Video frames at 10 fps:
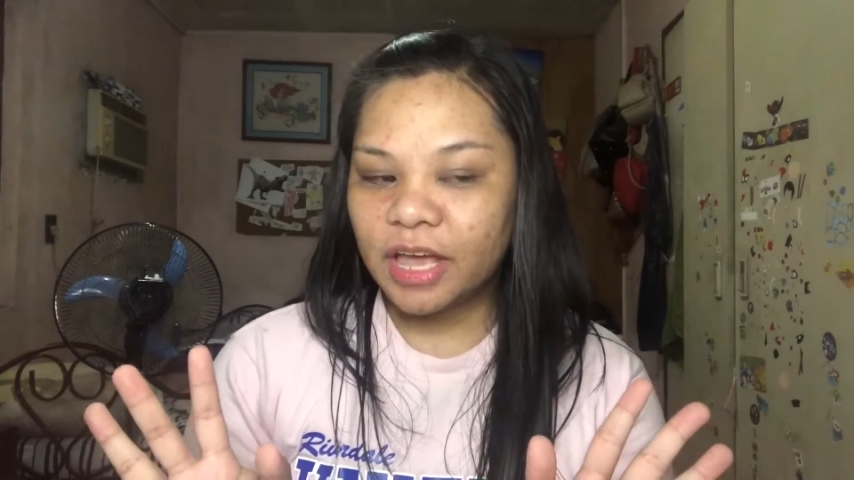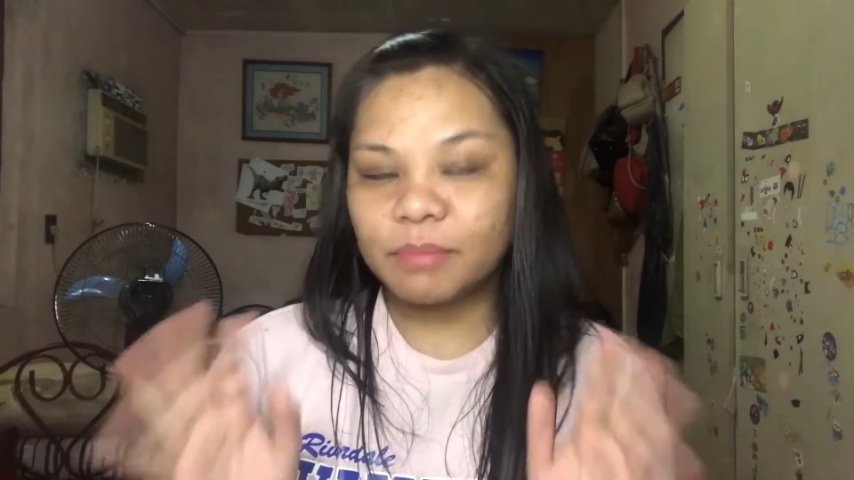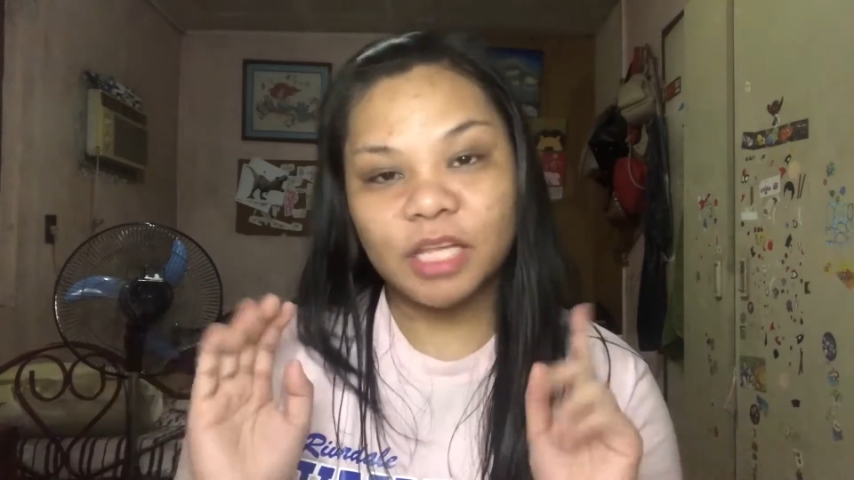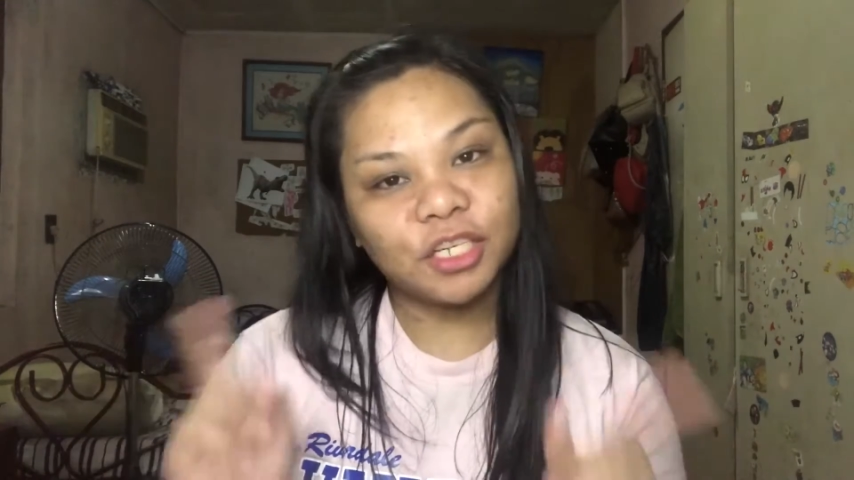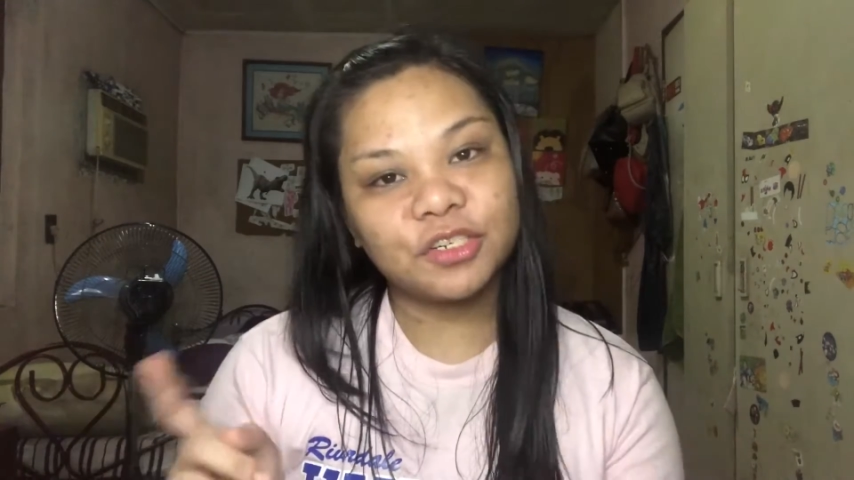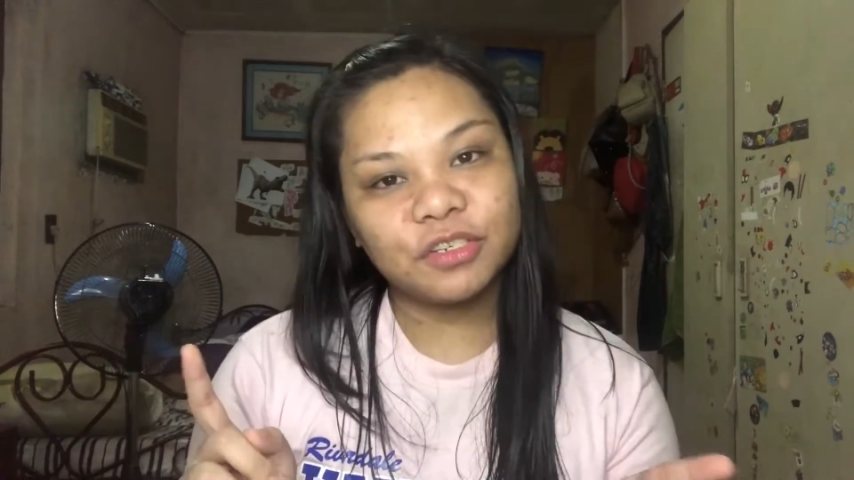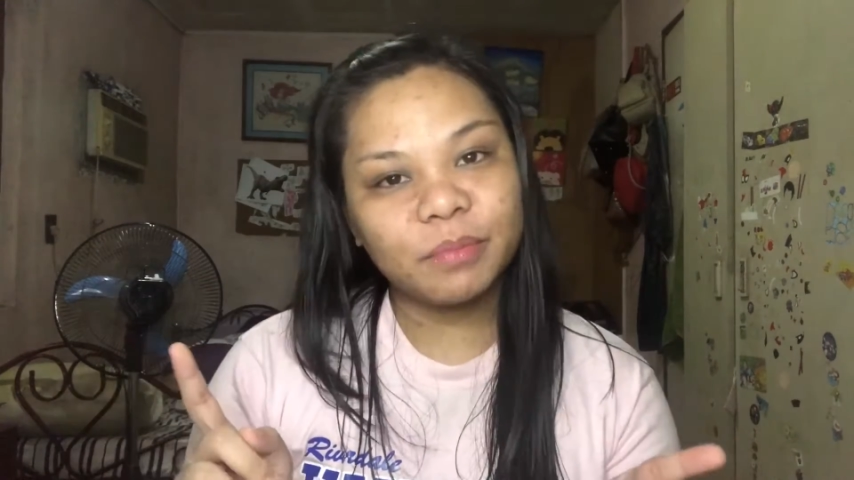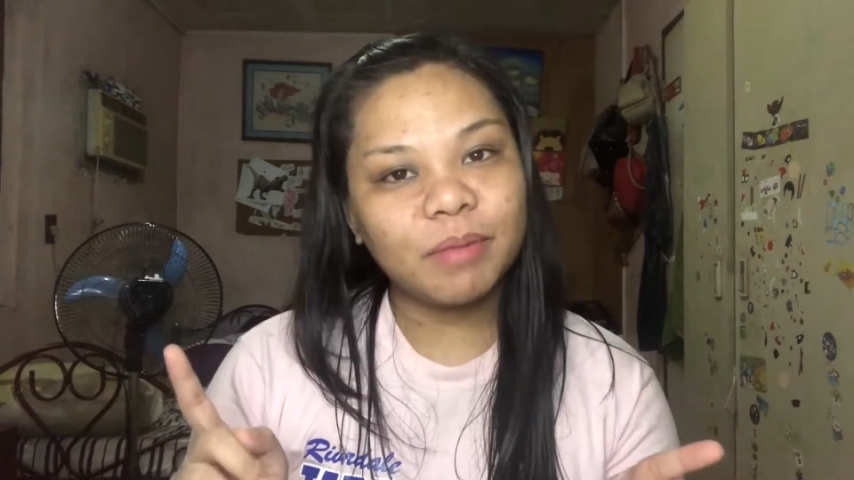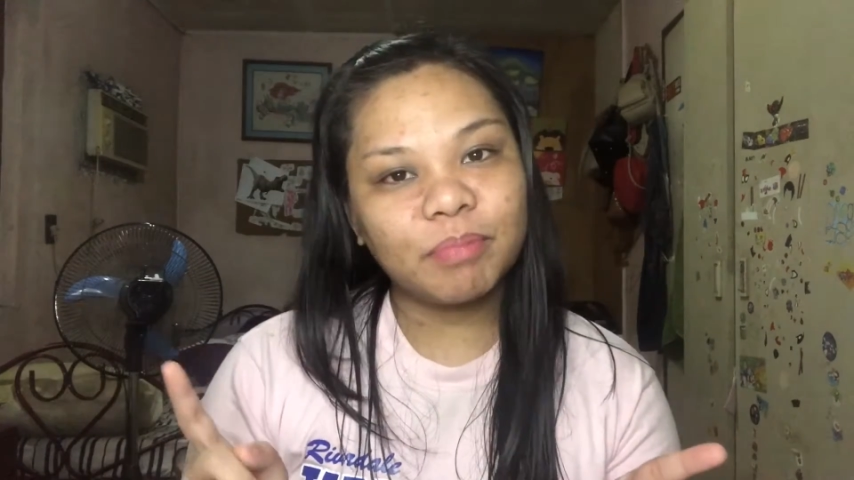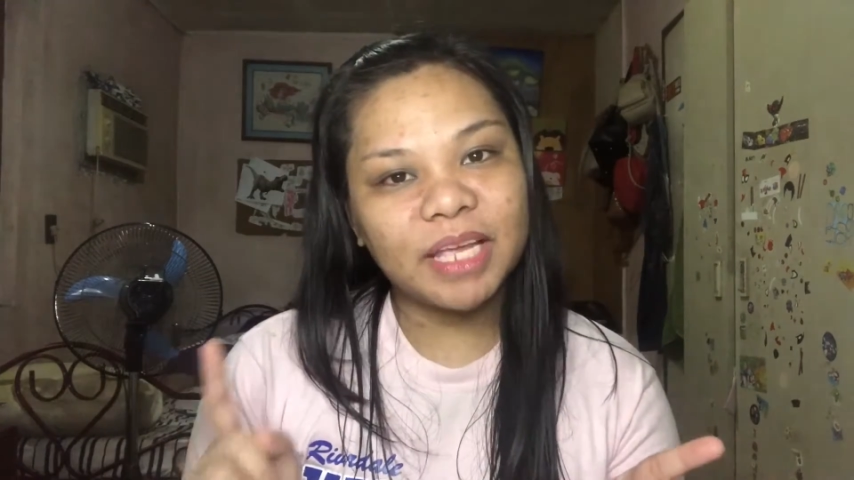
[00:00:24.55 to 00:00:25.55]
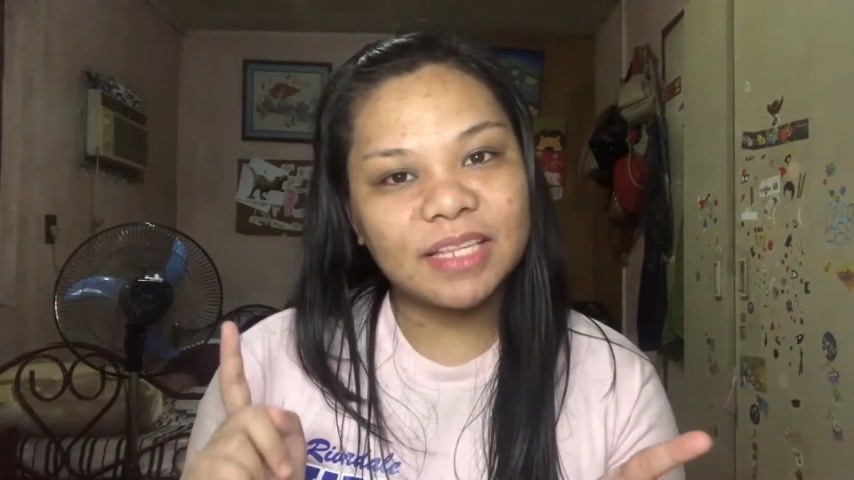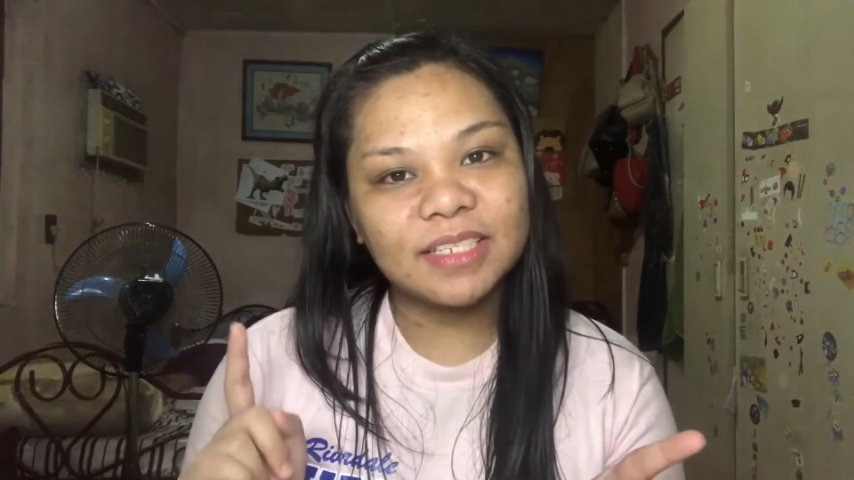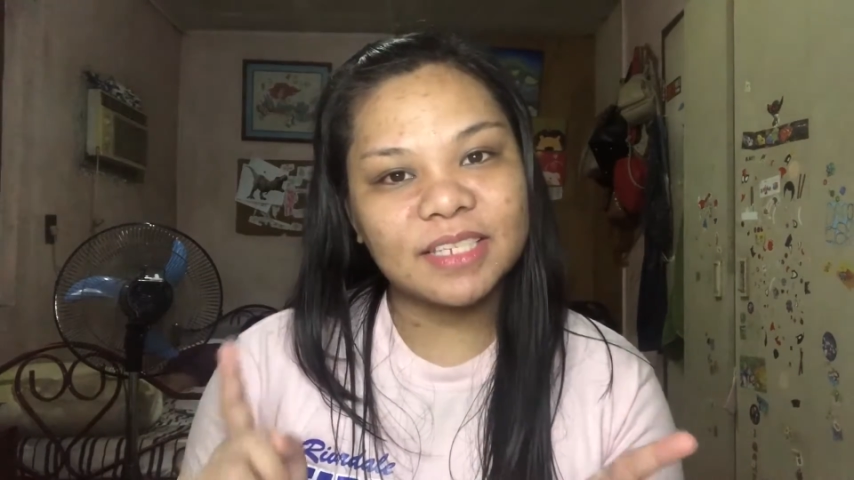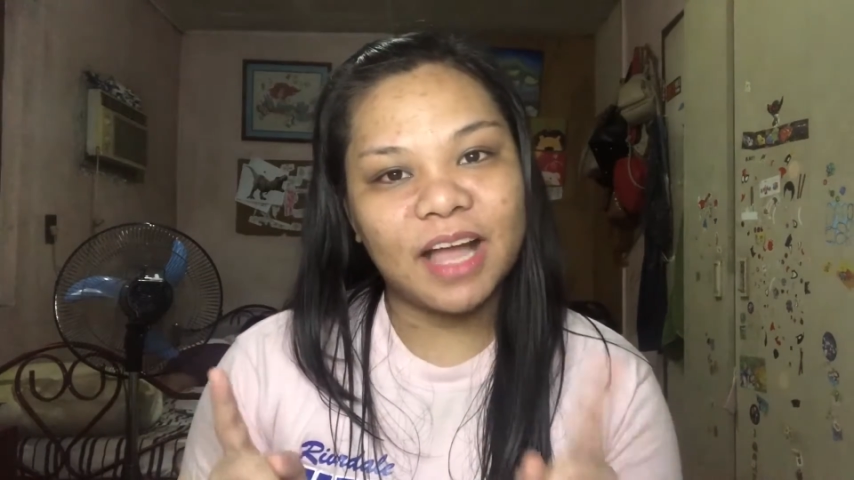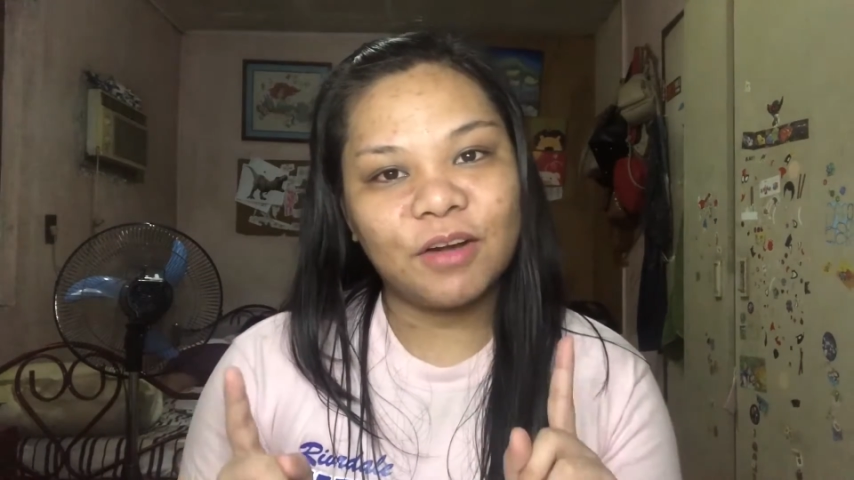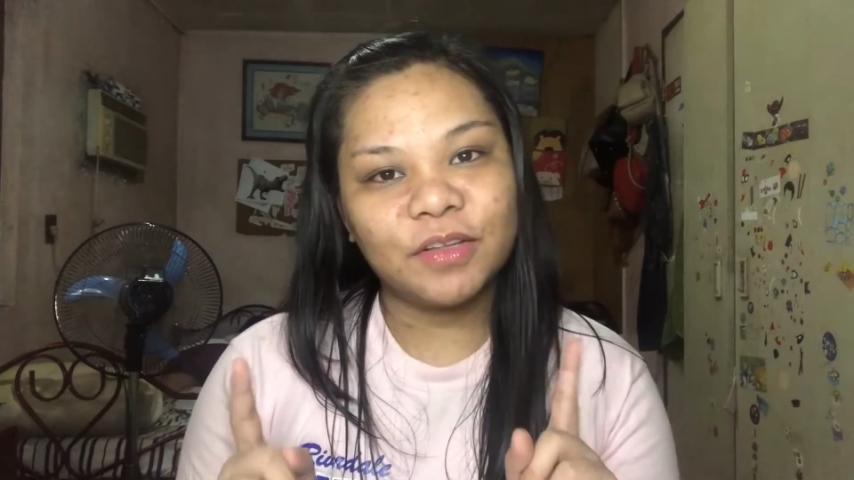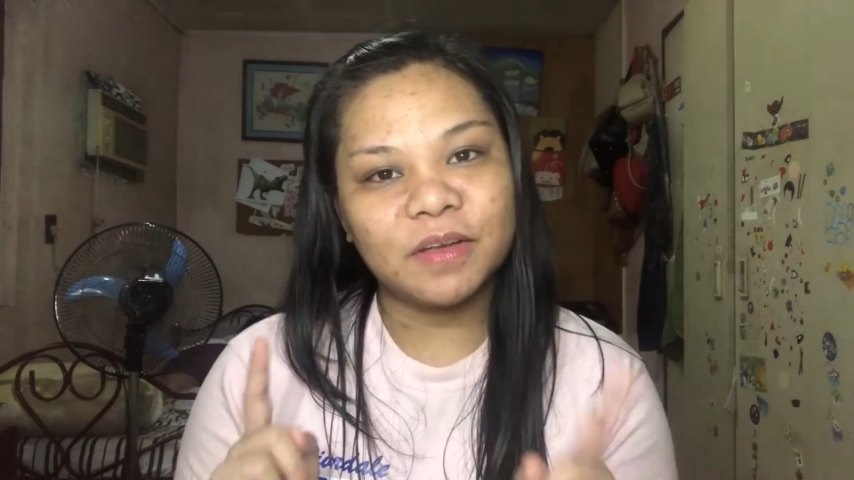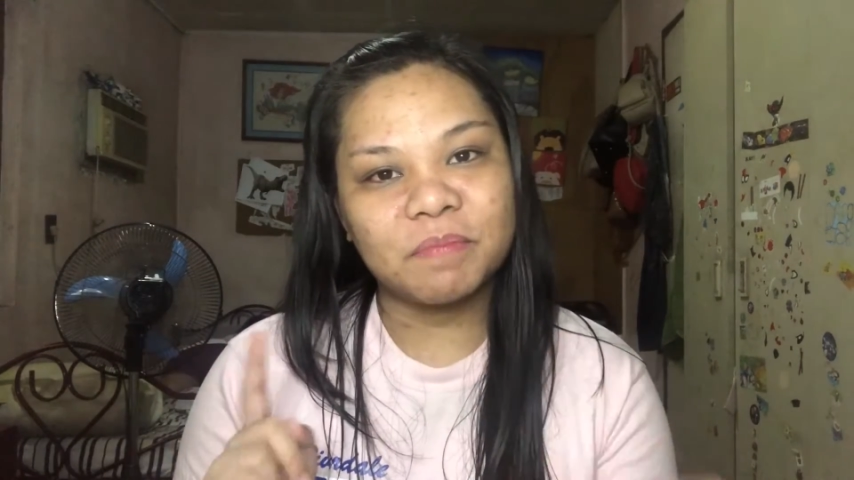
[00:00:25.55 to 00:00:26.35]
Not sure kung may playlist na ako ng